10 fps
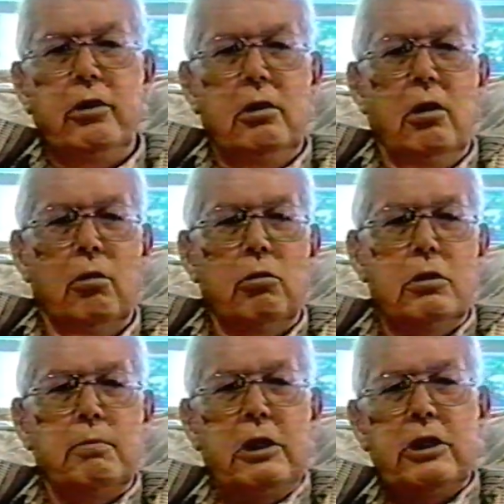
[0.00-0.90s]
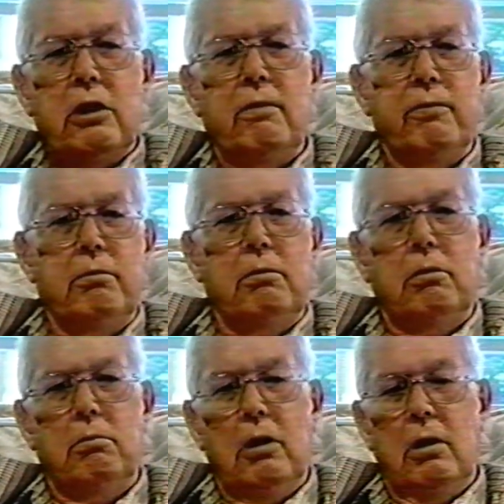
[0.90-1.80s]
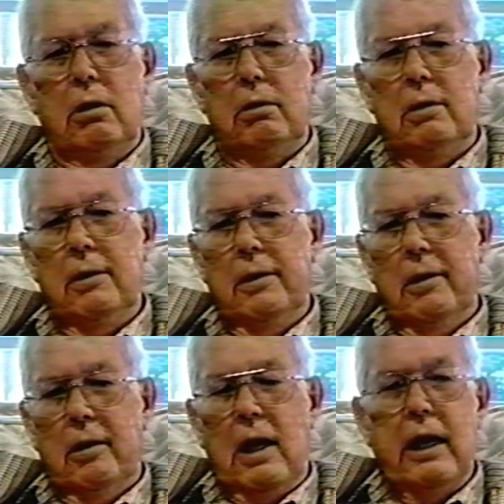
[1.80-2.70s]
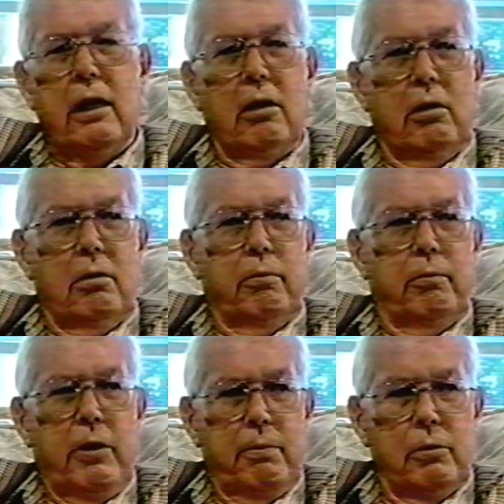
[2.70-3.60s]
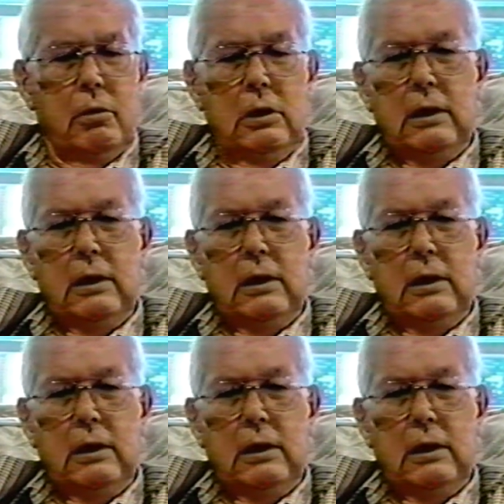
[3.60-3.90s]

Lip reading: in other words, myself and like people,